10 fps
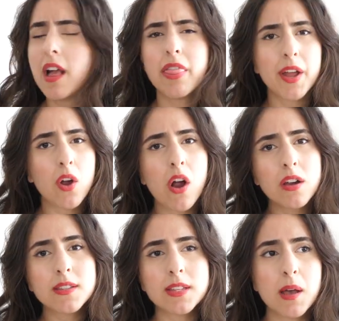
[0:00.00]
There are
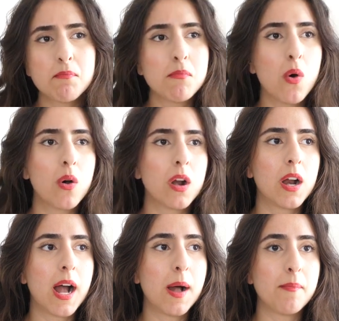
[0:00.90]
some more
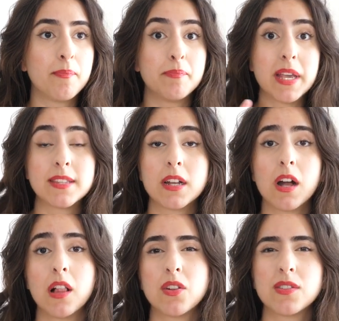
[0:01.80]
basic
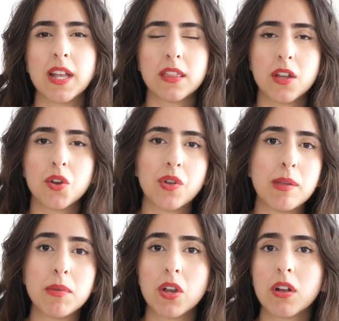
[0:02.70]
colors like the
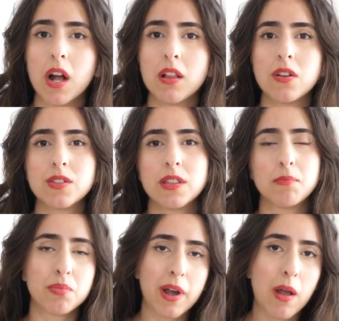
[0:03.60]
creamier colors and the
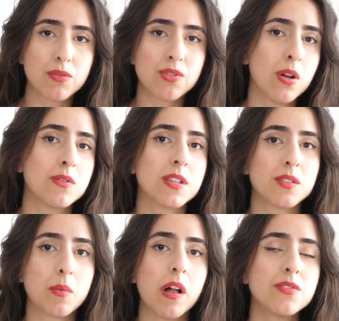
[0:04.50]
brown tones as
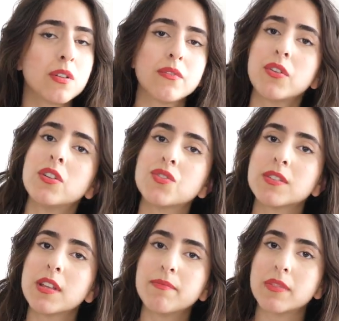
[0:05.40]
well, so if you're interested,